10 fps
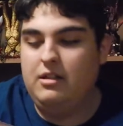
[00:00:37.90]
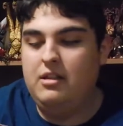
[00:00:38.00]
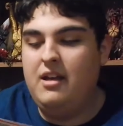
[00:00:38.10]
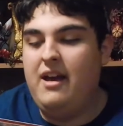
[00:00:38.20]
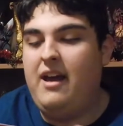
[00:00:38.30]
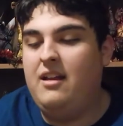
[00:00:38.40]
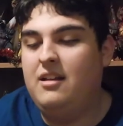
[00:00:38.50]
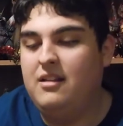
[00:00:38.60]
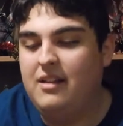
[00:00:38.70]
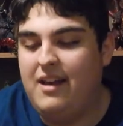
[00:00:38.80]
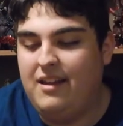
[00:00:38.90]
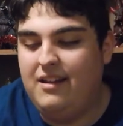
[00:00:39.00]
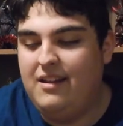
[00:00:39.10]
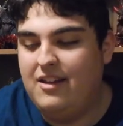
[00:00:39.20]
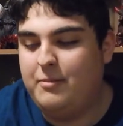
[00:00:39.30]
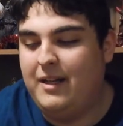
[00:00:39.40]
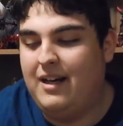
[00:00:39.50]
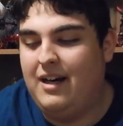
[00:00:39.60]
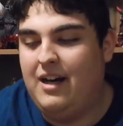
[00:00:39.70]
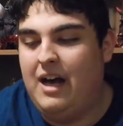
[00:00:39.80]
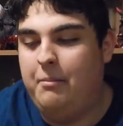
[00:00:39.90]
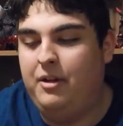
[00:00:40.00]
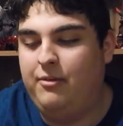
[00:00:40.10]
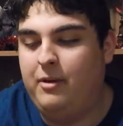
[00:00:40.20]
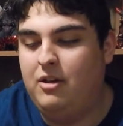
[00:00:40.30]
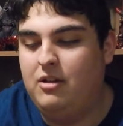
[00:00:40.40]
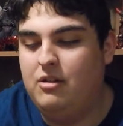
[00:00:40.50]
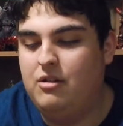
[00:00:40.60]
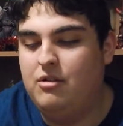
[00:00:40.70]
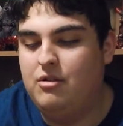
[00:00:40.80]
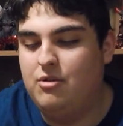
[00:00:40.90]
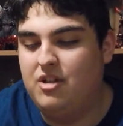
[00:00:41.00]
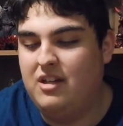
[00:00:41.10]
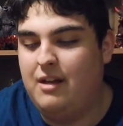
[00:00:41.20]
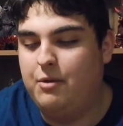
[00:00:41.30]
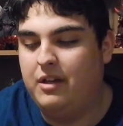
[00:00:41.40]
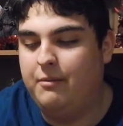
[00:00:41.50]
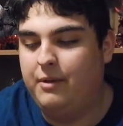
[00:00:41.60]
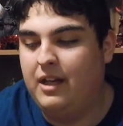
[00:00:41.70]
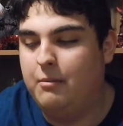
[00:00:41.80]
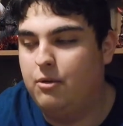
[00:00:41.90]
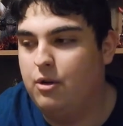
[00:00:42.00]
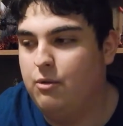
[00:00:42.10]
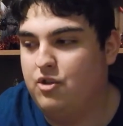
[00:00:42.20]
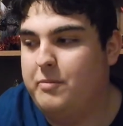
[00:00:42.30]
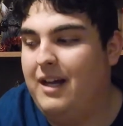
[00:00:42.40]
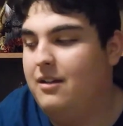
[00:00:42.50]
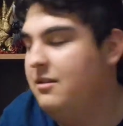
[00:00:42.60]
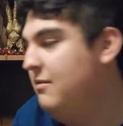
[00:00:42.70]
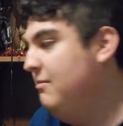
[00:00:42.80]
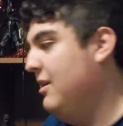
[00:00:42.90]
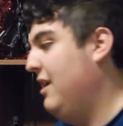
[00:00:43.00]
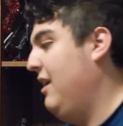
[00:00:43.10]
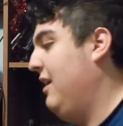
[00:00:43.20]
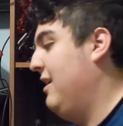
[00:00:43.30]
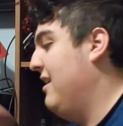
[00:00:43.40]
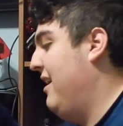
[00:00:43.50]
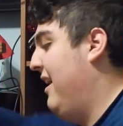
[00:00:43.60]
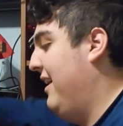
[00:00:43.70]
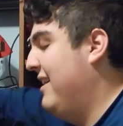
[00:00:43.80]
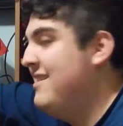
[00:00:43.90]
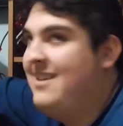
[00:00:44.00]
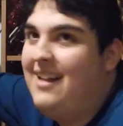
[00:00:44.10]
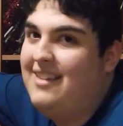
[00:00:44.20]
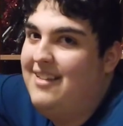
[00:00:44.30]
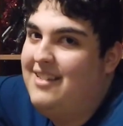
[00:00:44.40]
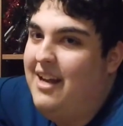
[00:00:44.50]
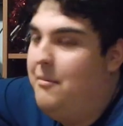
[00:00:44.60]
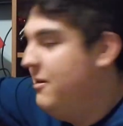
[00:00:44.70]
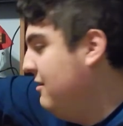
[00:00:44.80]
Eh, eh, it's been a, a placement. Usually they would, give, would get them to do one spot. I guess not this time.